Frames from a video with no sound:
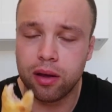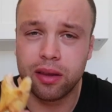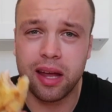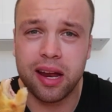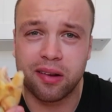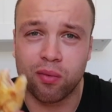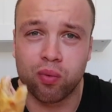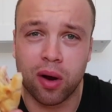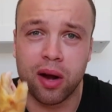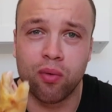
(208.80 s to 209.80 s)
These are
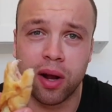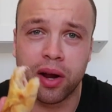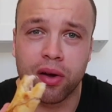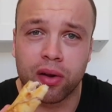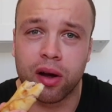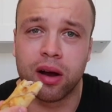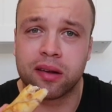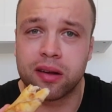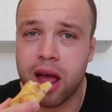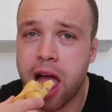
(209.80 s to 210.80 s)
really, really good,
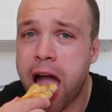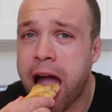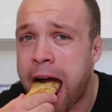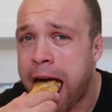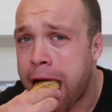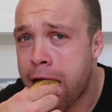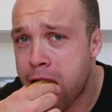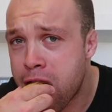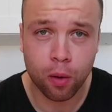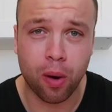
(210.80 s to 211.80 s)
guys.
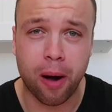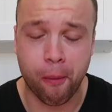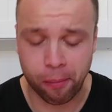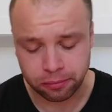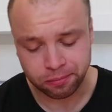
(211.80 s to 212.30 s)
Wow.